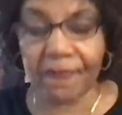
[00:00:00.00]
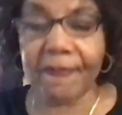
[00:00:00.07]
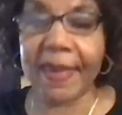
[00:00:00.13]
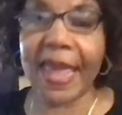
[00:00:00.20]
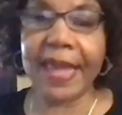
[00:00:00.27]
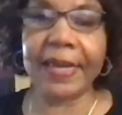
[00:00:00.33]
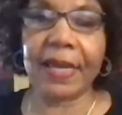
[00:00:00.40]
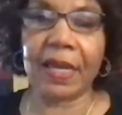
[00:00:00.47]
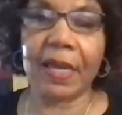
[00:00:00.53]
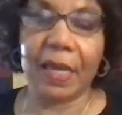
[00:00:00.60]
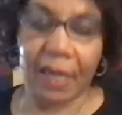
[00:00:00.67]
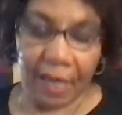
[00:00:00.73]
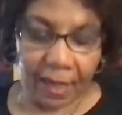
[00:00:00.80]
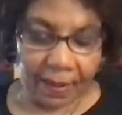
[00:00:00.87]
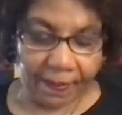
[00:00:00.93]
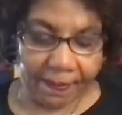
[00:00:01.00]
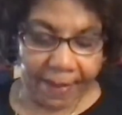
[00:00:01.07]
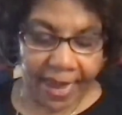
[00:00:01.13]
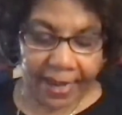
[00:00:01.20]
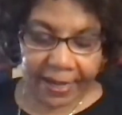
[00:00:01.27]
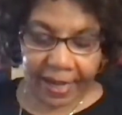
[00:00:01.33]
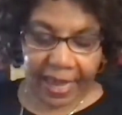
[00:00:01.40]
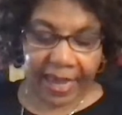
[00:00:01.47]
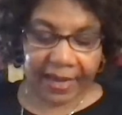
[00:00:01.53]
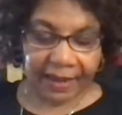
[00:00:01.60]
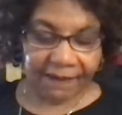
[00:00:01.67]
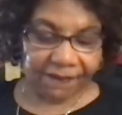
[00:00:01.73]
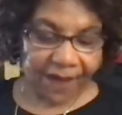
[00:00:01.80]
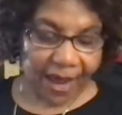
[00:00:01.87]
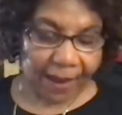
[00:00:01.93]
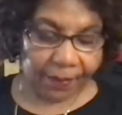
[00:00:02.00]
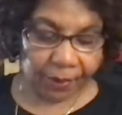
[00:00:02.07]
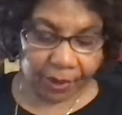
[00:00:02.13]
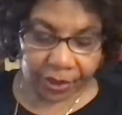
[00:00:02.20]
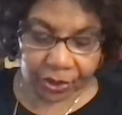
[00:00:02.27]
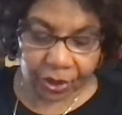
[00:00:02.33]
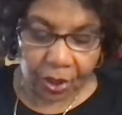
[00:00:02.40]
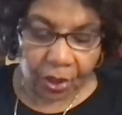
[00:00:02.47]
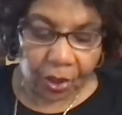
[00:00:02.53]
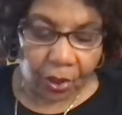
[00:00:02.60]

make any fabrics.